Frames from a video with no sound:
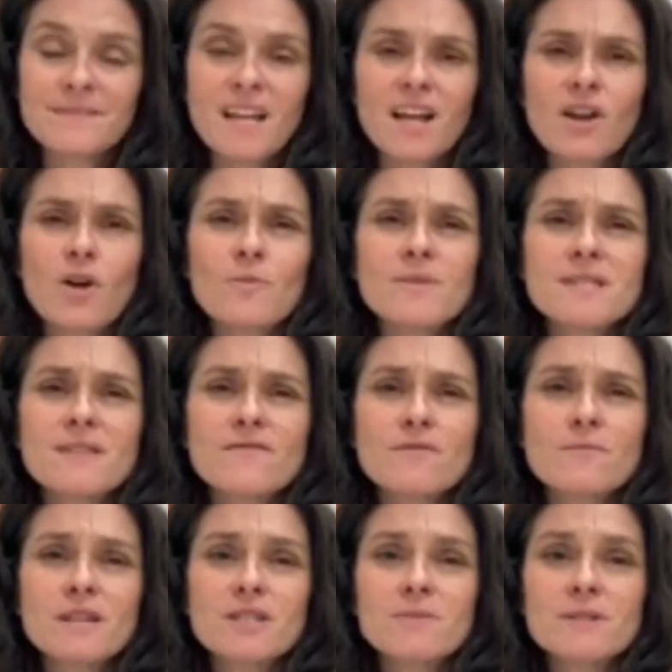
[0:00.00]
I hope this
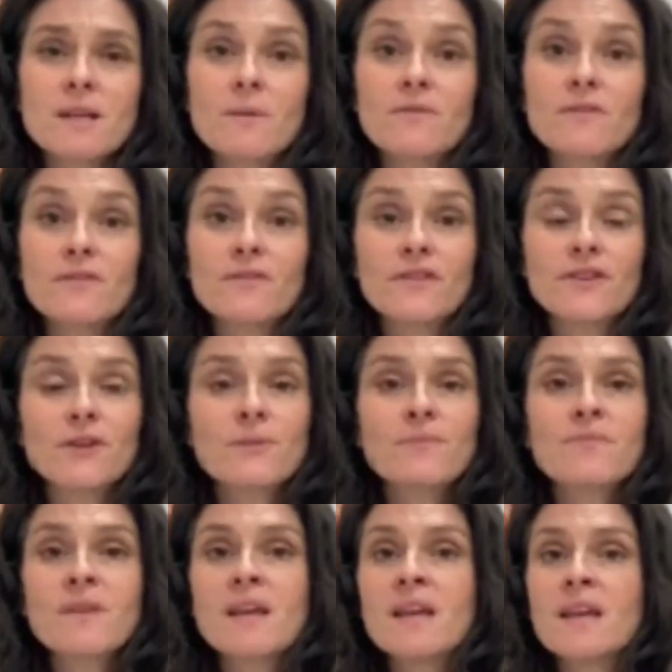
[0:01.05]
information was helpful for you.
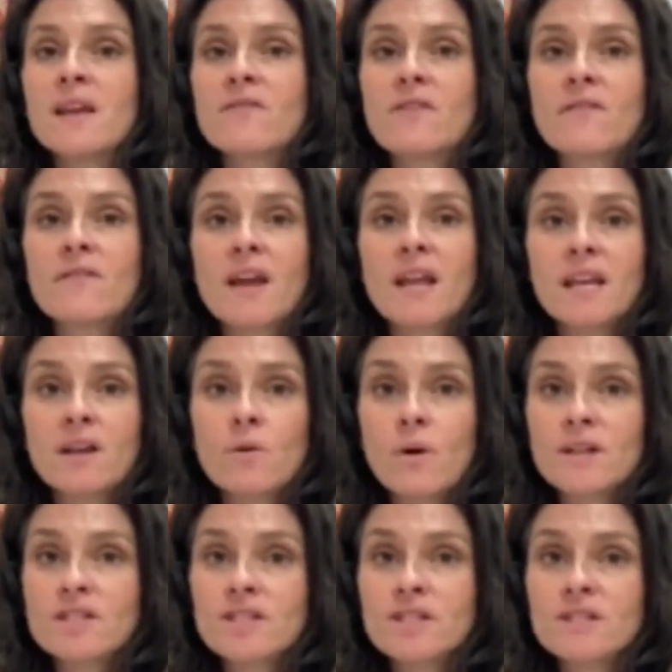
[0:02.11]
If you have any
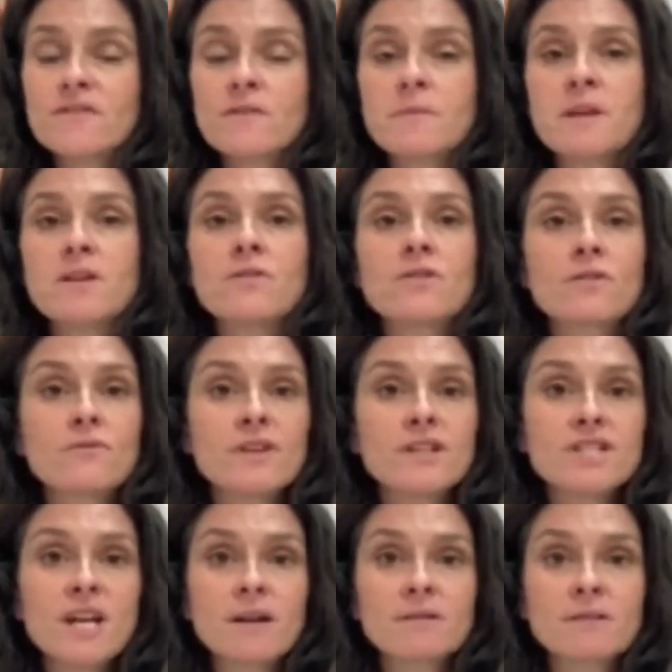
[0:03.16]
questions for me, you can
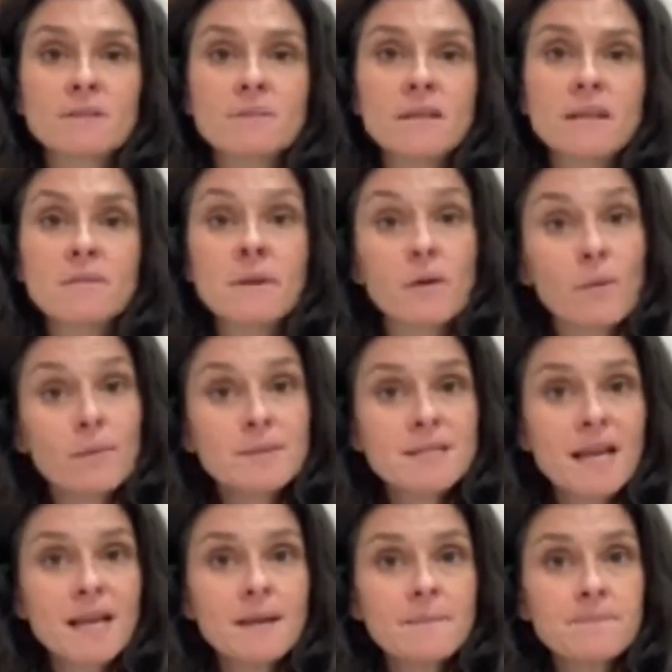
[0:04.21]
reach out to me at my
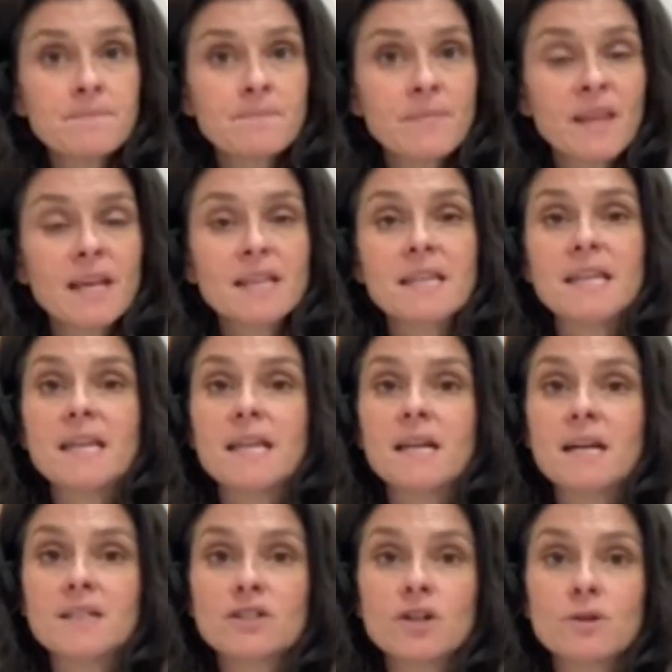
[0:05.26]
website,
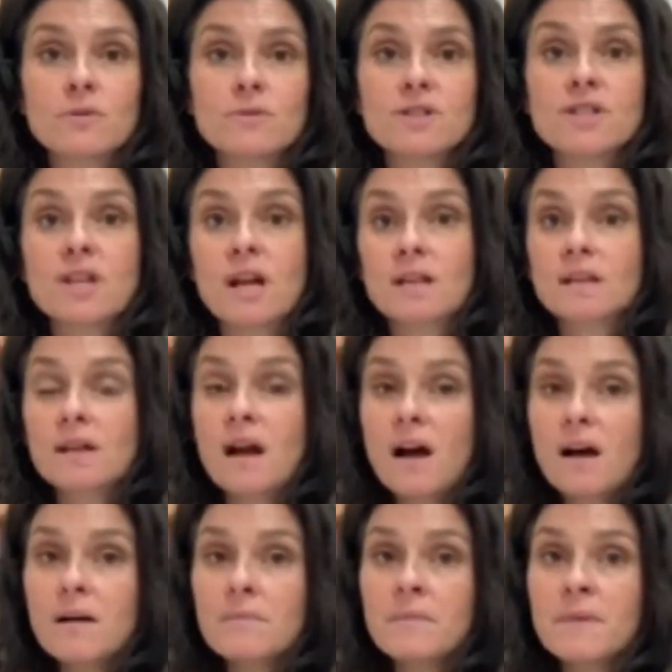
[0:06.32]

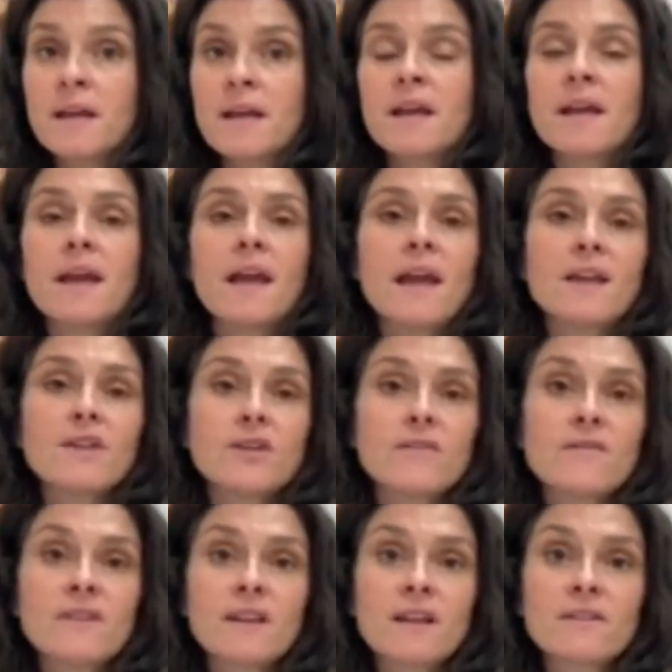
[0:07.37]
leakygutcoach.com, and you can
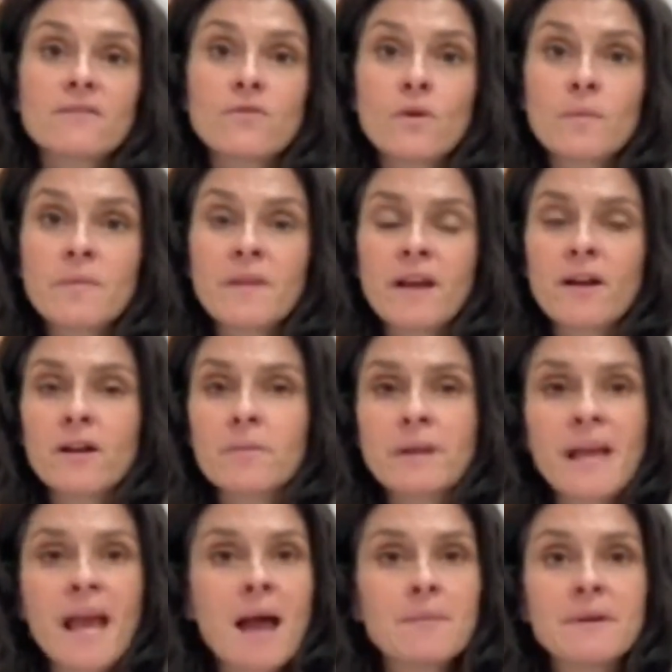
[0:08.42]
fill out a form there. I'll be
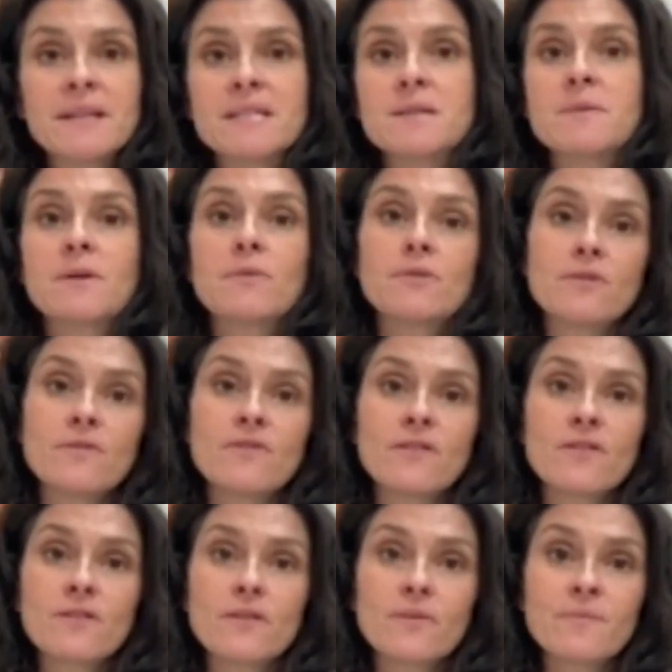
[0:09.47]
happy to speak with you
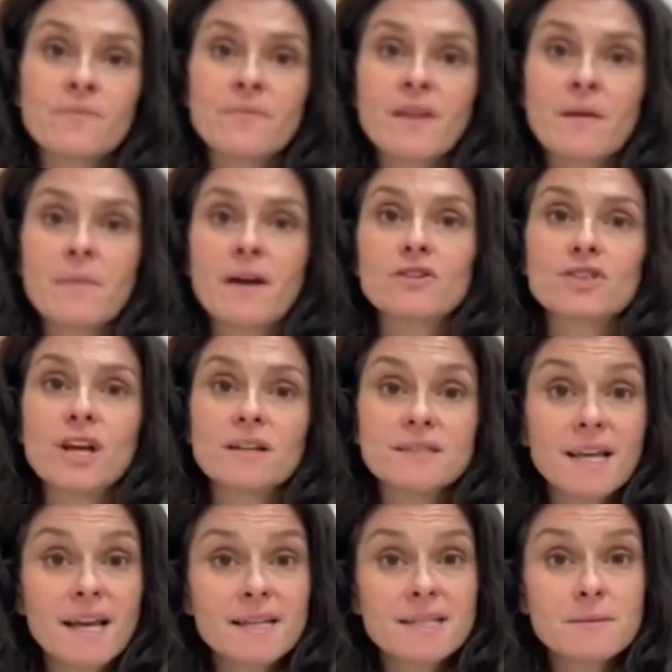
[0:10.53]
further about your child's
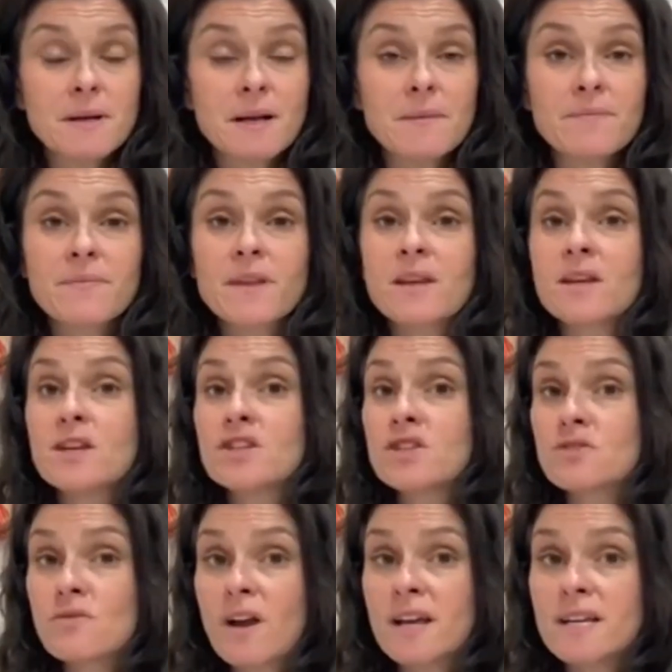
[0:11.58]
eczema,
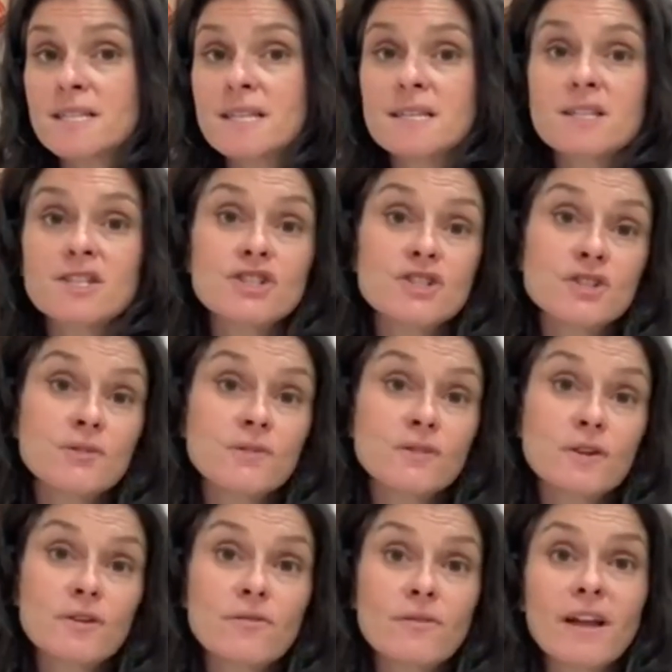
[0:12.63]
psoriasis, juvenile
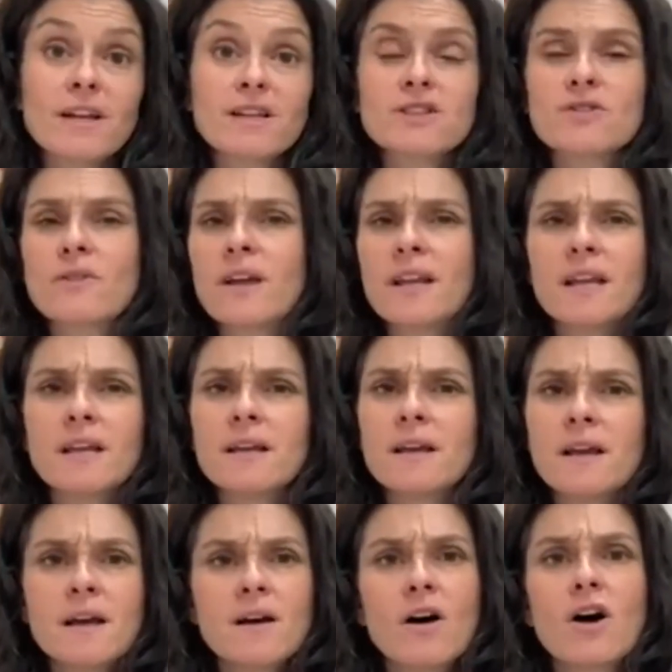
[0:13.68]
arthritis, or any
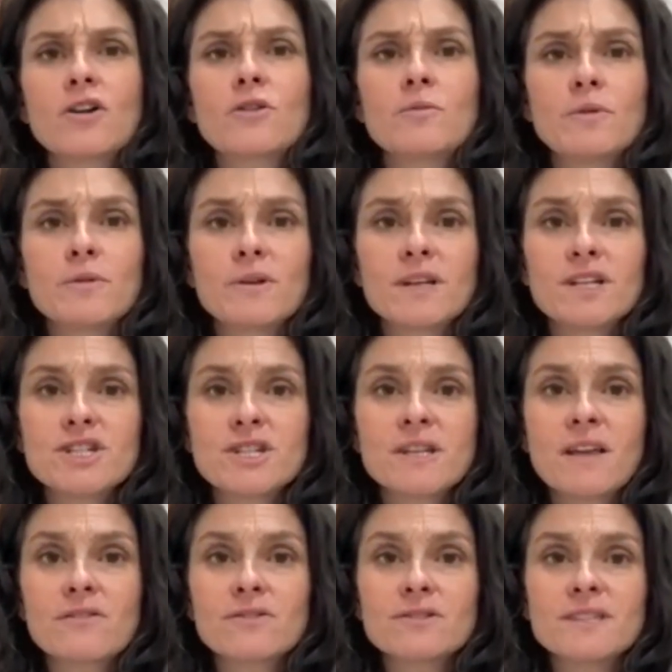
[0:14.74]
autoimmune condition
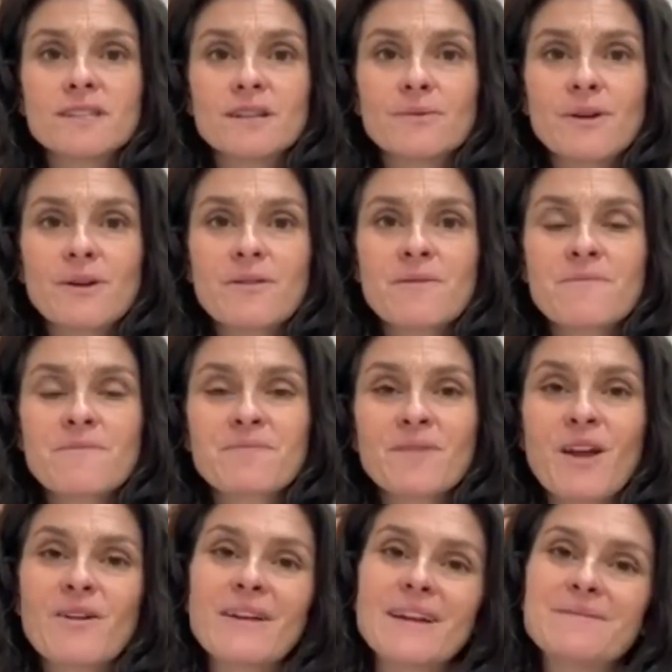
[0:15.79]
that they're dealing with.
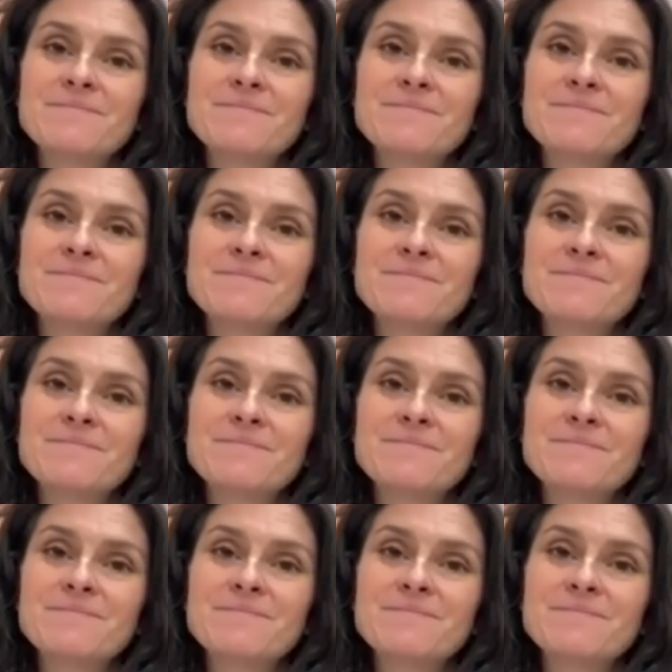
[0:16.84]
Alrighty.